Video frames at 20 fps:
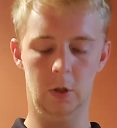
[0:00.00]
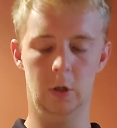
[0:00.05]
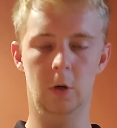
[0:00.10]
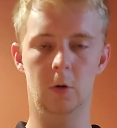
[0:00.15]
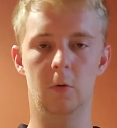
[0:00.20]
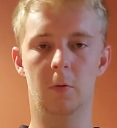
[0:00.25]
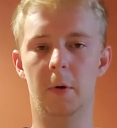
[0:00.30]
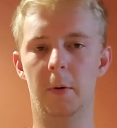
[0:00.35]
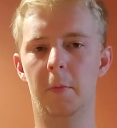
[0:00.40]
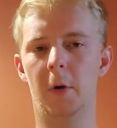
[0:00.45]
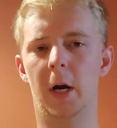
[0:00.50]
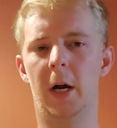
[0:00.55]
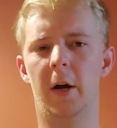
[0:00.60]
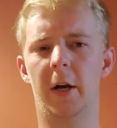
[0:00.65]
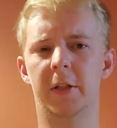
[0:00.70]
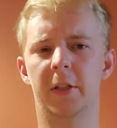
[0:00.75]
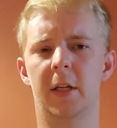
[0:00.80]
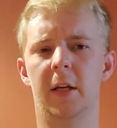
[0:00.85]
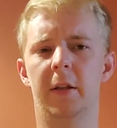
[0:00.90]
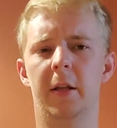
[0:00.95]
Remember how I
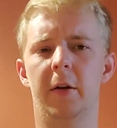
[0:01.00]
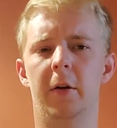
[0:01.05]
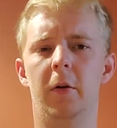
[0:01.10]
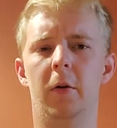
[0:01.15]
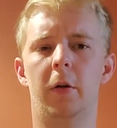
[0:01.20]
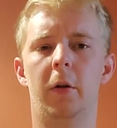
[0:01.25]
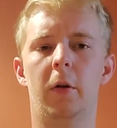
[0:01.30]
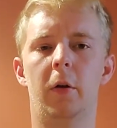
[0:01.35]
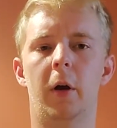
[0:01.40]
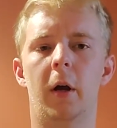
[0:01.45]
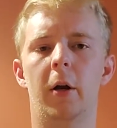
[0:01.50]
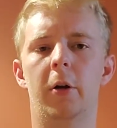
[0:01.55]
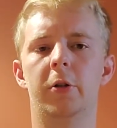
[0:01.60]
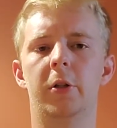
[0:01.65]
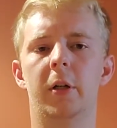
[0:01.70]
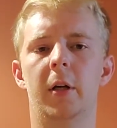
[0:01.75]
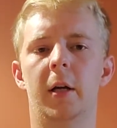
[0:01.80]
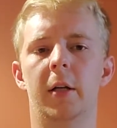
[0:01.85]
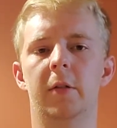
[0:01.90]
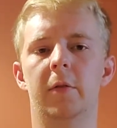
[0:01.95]
said that nuclear
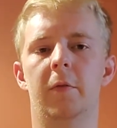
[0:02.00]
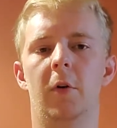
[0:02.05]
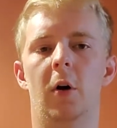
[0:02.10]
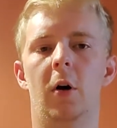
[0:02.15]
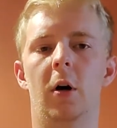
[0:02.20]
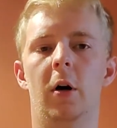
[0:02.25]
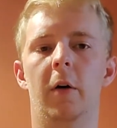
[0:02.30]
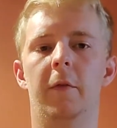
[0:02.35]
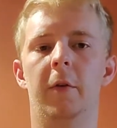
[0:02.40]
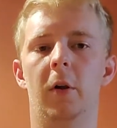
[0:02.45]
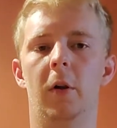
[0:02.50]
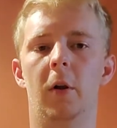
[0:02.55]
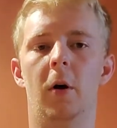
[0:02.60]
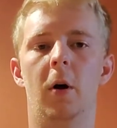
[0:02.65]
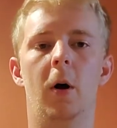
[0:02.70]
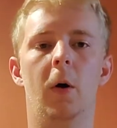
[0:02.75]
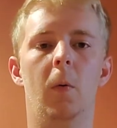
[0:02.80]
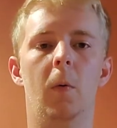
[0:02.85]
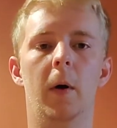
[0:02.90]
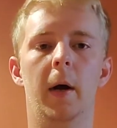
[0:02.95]
energy has evolved a
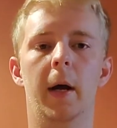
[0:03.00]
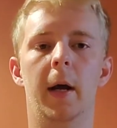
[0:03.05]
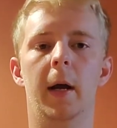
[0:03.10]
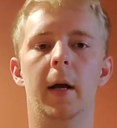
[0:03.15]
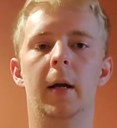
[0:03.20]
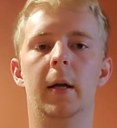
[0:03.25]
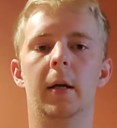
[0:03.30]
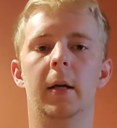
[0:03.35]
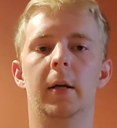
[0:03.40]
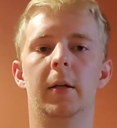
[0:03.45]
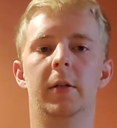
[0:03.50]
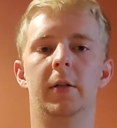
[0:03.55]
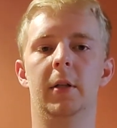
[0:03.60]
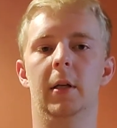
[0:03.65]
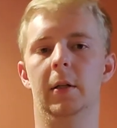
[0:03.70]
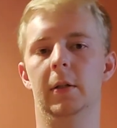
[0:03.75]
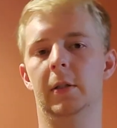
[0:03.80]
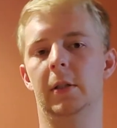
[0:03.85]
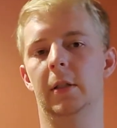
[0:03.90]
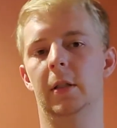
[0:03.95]
long way
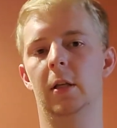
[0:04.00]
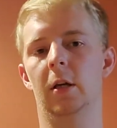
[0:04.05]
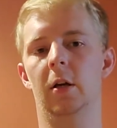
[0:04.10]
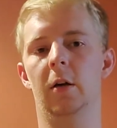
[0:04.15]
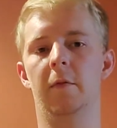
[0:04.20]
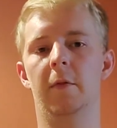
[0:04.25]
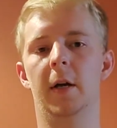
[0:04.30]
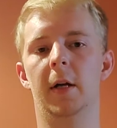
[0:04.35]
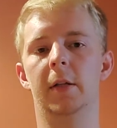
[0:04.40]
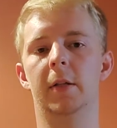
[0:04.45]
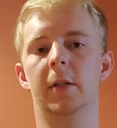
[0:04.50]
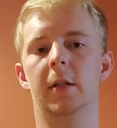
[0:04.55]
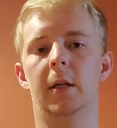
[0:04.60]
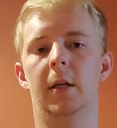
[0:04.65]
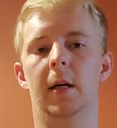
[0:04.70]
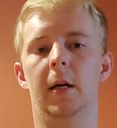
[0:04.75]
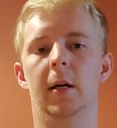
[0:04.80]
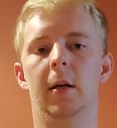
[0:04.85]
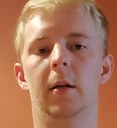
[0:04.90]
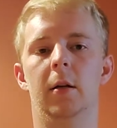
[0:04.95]
since the events
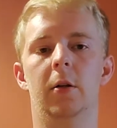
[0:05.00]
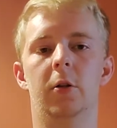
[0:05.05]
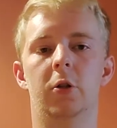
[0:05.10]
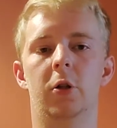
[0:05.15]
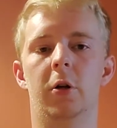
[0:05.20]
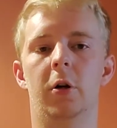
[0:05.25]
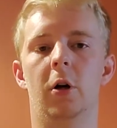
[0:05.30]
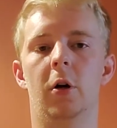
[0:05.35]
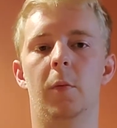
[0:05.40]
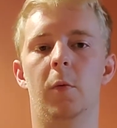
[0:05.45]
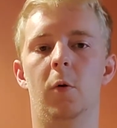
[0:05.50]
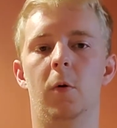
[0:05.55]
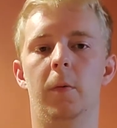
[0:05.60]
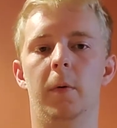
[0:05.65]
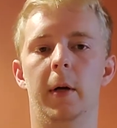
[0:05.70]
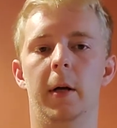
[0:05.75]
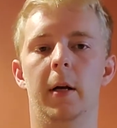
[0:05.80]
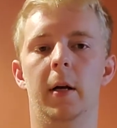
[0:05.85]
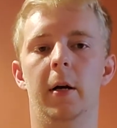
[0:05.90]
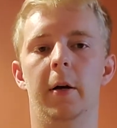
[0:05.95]
at Chernobyl
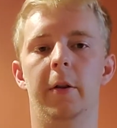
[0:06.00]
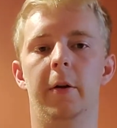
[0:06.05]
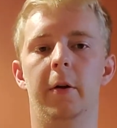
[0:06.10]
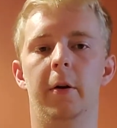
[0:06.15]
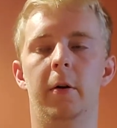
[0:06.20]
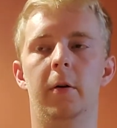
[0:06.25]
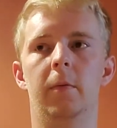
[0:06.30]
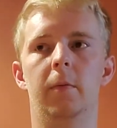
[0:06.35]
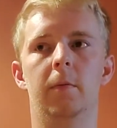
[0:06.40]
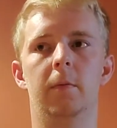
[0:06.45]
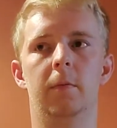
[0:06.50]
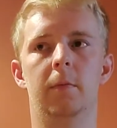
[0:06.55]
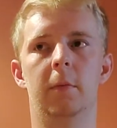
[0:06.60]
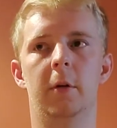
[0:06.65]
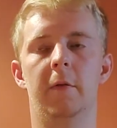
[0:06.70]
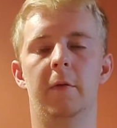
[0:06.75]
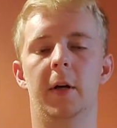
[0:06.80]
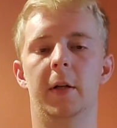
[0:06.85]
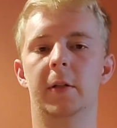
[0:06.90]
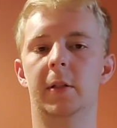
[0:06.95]
and other
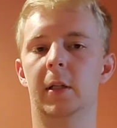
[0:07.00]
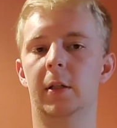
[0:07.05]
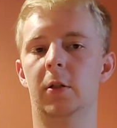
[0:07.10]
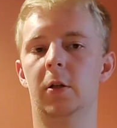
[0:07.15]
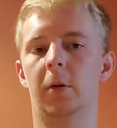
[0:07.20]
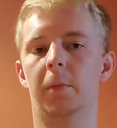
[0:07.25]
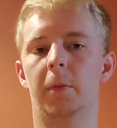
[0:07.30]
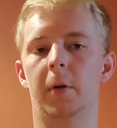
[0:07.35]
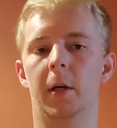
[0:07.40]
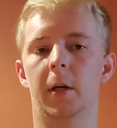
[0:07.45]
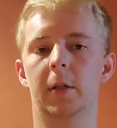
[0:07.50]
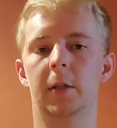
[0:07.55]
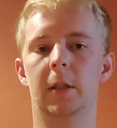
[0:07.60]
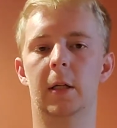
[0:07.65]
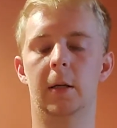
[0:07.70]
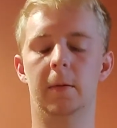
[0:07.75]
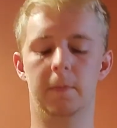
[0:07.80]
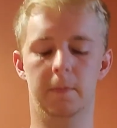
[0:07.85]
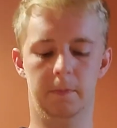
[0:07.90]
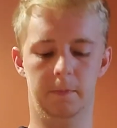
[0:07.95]
events that took place
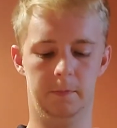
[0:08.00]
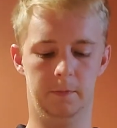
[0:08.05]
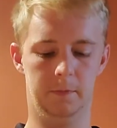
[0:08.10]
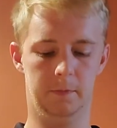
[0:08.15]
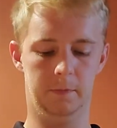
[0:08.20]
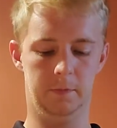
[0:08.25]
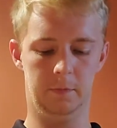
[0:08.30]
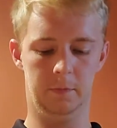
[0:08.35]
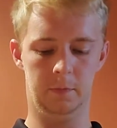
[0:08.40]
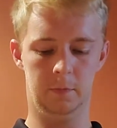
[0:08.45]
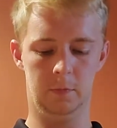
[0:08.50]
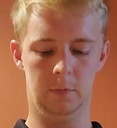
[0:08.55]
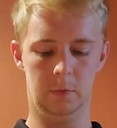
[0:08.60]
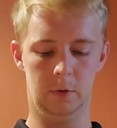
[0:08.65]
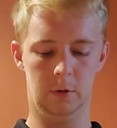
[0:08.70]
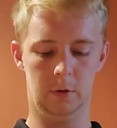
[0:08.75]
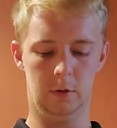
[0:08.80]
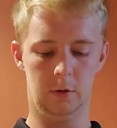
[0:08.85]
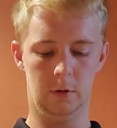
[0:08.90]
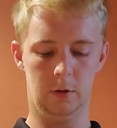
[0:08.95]
then?
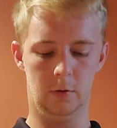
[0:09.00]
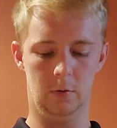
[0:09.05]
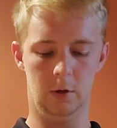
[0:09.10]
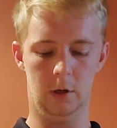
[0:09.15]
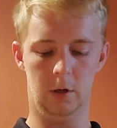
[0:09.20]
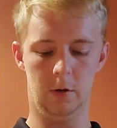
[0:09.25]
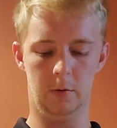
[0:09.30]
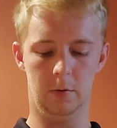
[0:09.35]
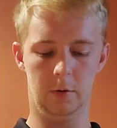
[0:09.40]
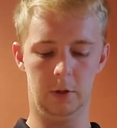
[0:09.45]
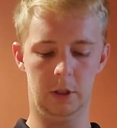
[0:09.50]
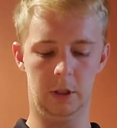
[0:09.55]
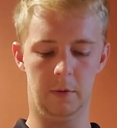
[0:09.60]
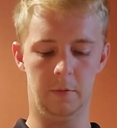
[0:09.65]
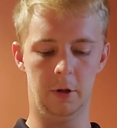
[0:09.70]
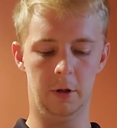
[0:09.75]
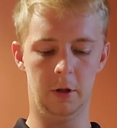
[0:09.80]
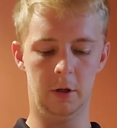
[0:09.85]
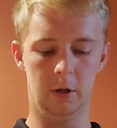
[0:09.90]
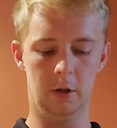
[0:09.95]
Well,
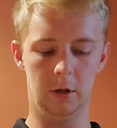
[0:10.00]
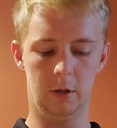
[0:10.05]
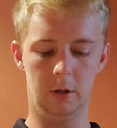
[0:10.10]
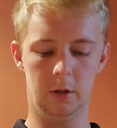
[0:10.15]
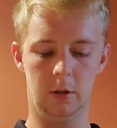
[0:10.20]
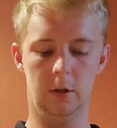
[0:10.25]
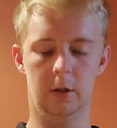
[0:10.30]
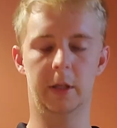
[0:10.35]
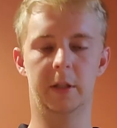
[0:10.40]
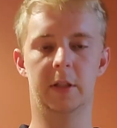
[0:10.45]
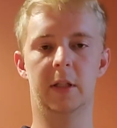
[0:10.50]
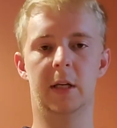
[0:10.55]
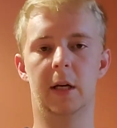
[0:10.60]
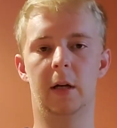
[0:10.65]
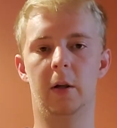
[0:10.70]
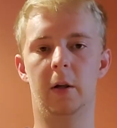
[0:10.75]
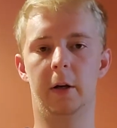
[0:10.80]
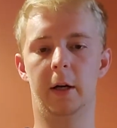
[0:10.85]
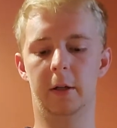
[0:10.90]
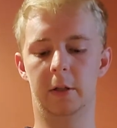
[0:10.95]
let's take a
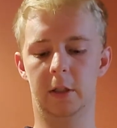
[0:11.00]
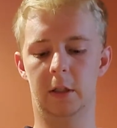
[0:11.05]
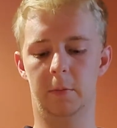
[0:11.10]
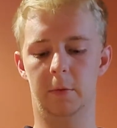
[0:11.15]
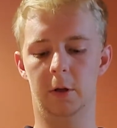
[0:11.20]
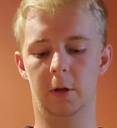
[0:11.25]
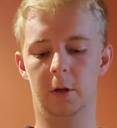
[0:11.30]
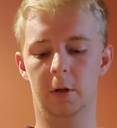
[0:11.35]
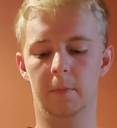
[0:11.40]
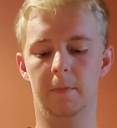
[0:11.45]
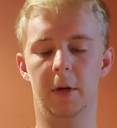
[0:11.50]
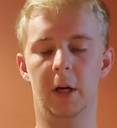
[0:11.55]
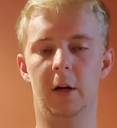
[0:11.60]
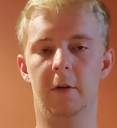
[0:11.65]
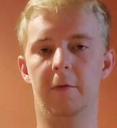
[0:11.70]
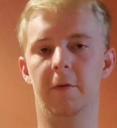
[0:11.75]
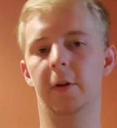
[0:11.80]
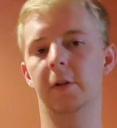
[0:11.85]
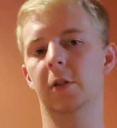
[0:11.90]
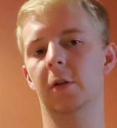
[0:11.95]
look at some of the
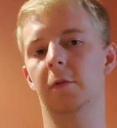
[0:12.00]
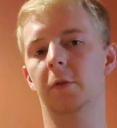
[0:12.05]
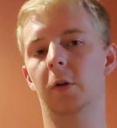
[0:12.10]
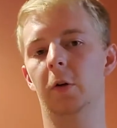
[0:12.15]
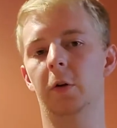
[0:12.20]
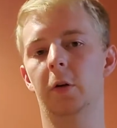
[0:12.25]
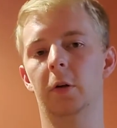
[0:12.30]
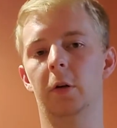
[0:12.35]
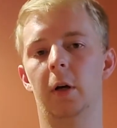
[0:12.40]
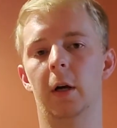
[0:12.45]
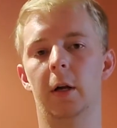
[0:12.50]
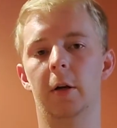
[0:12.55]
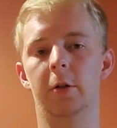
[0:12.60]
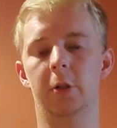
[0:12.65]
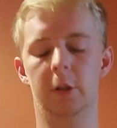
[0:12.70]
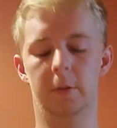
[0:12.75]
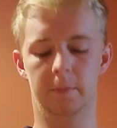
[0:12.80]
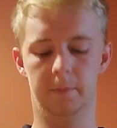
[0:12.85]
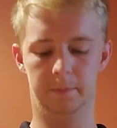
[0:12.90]
benefits of nuclear energy.